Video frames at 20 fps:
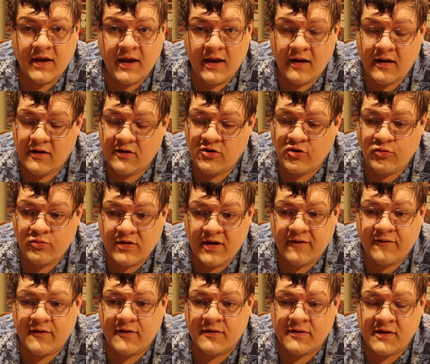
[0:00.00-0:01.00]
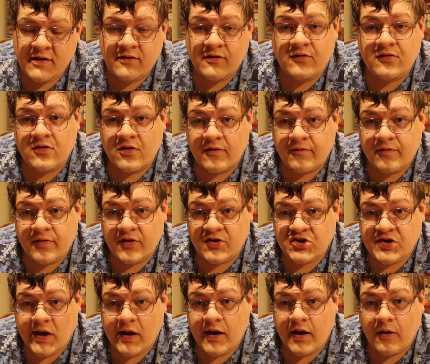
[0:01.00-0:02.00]
And you definitely deserve the
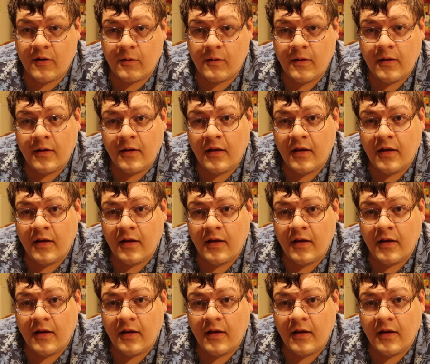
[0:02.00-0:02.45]
shout out.